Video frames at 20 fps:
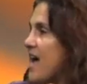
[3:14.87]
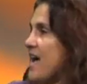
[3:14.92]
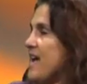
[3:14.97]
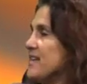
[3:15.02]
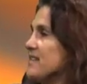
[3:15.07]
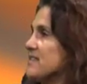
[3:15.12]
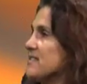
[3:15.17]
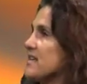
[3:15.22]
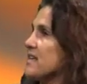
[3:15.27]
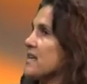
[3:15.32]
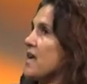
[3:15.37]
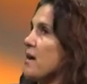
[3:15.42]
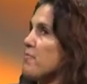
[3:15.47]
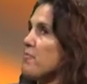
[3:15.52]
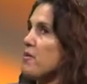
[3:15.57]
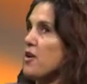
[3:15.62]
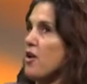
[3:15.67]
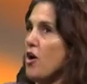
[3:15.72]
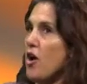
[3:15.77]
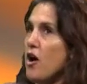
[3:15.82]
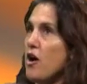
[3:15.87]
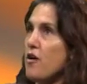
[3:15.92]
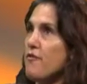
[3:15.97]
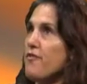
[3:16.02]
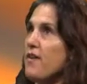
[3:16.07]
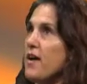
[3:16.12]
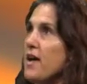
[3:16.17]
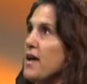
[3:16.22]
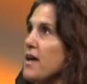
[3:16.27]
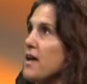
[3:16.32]
And a couple
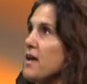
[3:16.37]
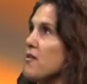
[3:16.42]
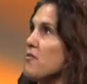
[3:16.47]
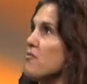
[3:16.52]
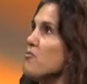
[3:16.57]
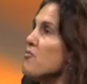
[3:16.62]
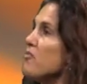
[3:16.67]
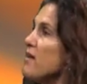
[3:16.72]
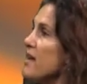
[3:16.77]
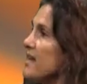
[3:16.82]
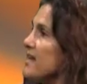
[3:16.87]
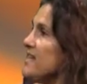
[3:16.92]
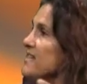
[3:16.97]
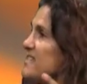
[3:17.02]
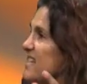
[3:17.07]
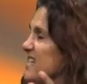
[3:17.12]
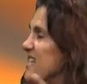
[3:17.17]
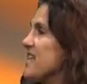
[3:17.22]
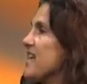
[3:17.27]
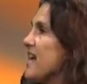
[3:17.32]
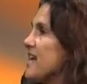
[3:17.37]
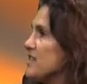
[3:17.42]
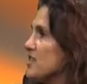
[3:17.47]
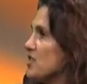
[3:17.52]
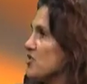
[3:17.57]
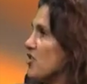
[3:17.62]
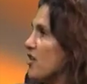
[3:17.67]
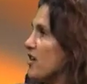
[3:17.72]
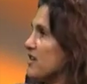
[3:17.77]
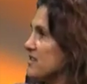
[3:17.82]
of really
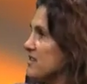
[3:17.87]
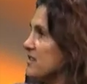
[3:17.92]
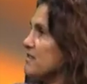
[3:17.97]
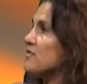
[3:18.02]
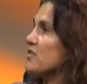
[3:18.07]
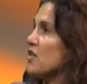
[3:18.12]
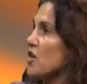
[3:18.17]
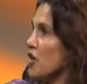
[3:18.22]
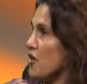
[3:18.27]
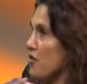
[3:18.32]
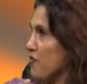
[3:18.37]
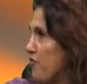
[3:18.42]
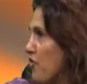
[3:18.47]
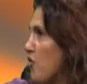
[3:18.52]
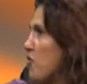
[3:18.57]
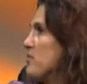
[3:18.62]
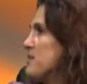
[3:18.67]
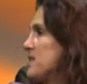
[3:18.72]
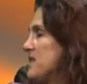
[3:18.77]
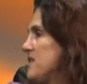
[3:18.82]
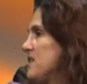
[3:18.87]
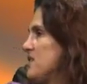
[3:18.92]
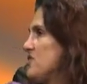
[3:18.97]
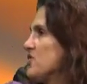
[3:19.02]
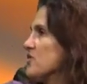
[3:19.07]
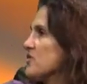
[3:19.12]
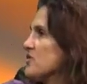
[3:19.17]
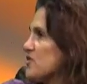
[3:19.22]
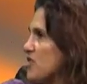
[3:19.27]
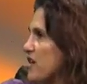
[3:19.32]
dedicated doctors formed
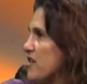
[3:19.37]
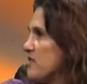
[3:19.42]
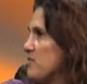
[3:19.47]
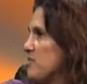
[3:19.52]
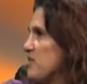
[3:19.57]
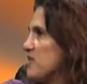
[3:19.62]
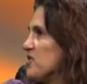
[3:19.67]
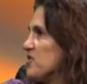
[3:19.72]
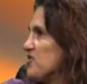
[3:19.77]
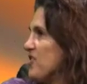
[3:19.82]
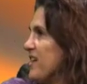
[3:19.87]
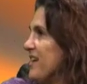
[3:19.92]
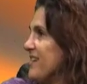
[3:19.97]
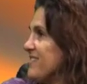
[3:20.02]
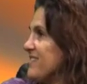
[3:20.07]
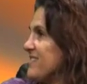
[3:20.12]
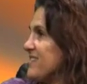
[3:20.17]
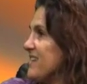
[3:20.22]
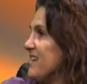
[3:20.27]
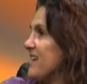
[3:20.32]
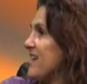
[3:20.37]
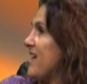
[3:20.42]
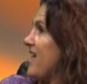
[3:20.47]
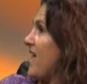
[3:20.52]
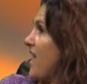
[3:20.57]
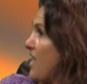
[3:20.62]
the Children's Hospital Trust.